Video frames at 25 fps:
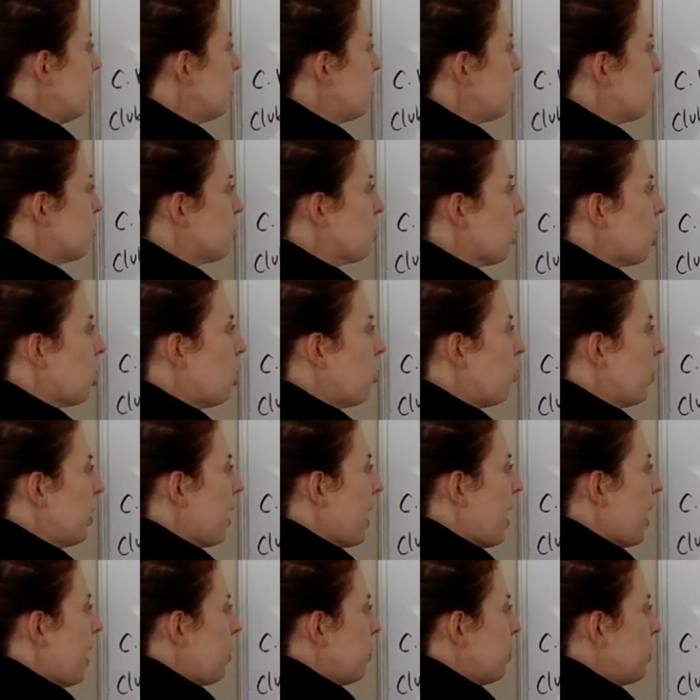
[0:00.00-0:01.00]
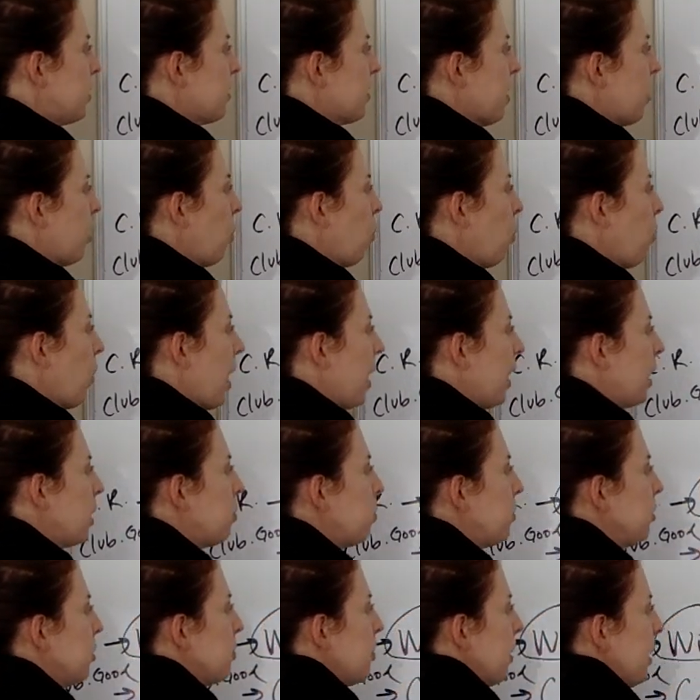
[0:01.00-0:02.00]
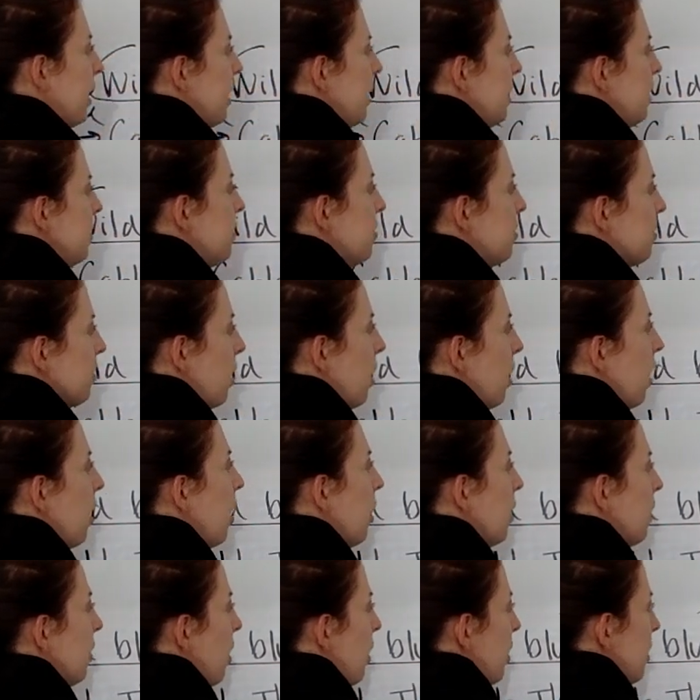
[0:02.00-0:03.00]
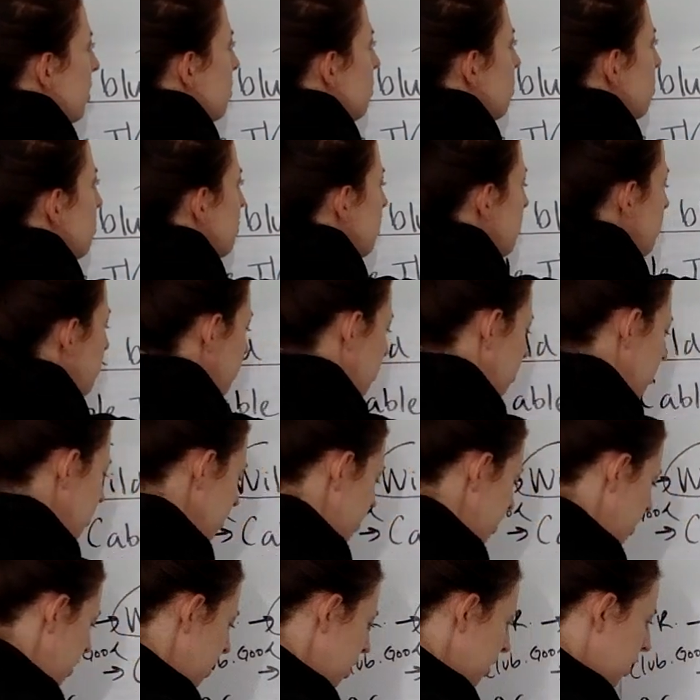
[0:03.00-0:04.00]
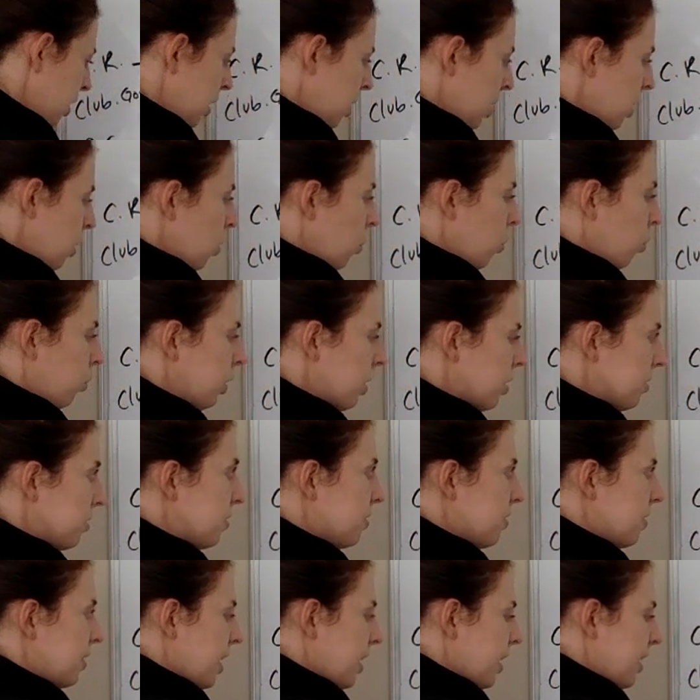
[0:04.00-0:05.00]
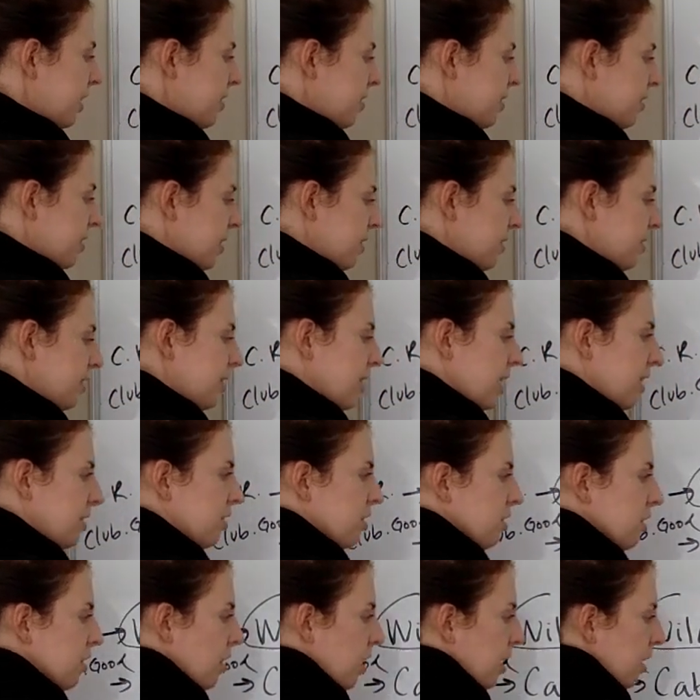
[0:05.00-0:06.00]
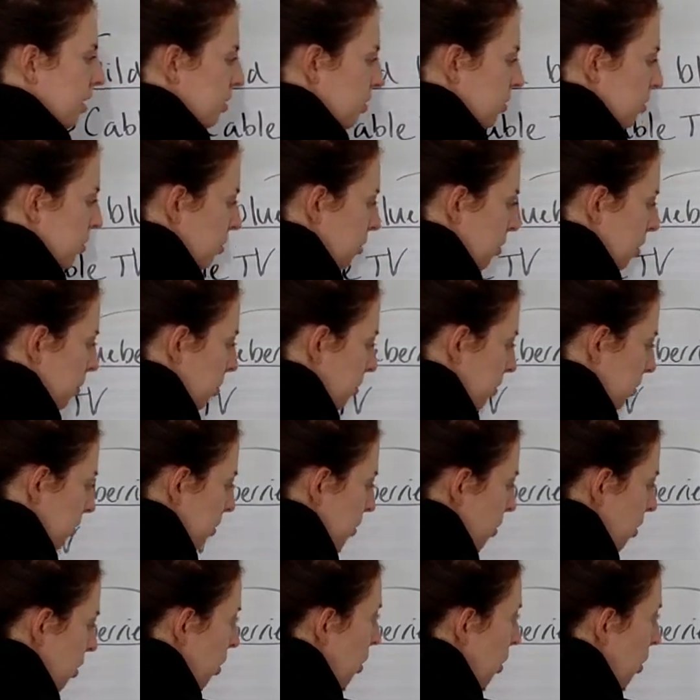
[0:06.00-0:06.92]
So we said that wild blueberries are not excludable. We also said sunsets are not excludable.